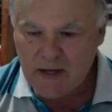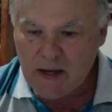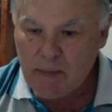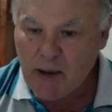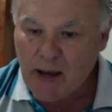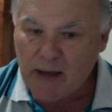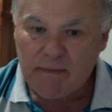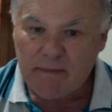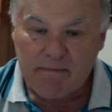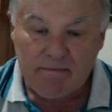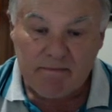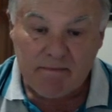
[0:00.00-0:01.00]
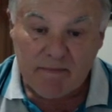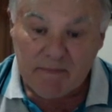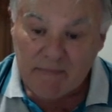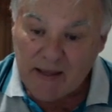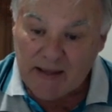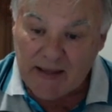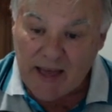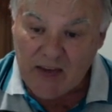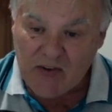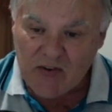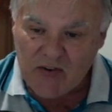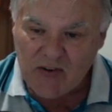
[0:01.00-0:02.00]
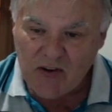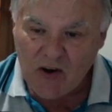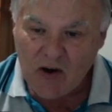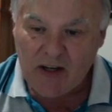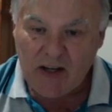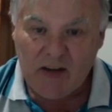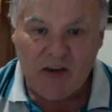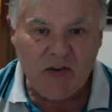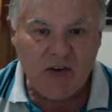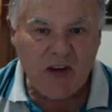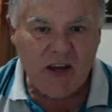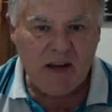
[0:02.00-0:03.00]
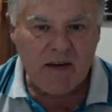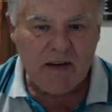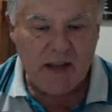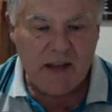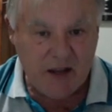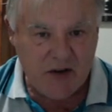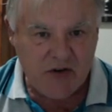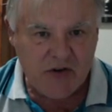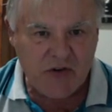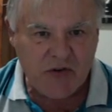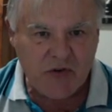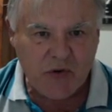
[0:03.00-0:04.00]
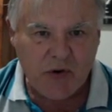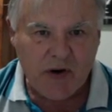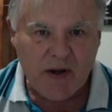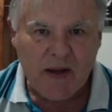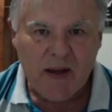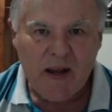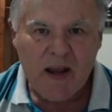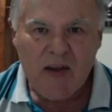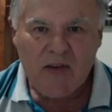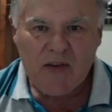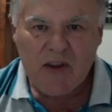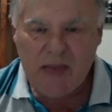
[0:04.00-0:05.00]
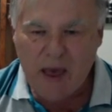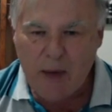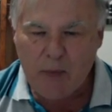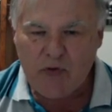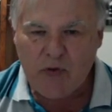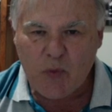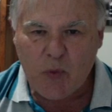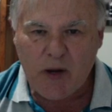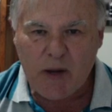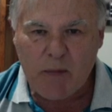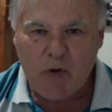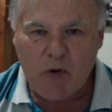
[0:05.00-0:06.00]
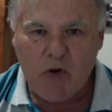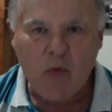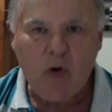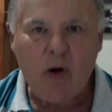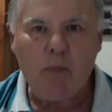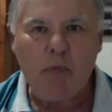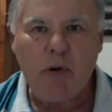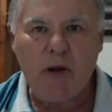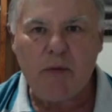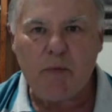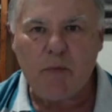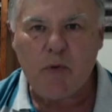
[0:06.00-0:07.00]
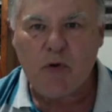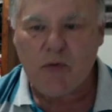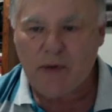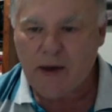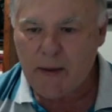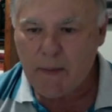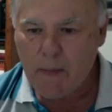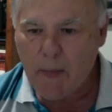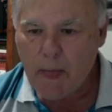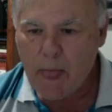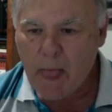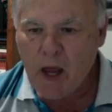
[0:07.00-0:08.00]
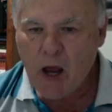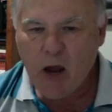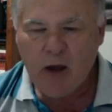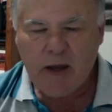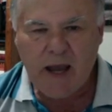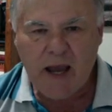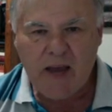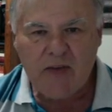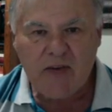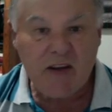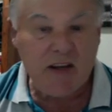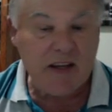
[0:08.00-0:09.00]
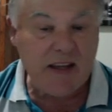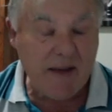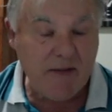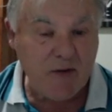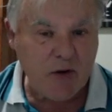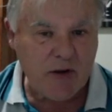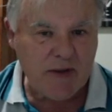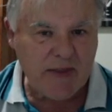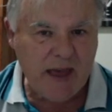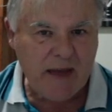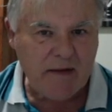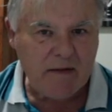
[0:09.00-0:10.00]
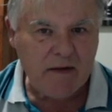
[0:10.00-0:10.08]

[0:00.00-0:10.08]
But alas, I didn't see it. The engine saw it. So that was the winning move. What a brilliant move, eh? Okay, so you can have a look at that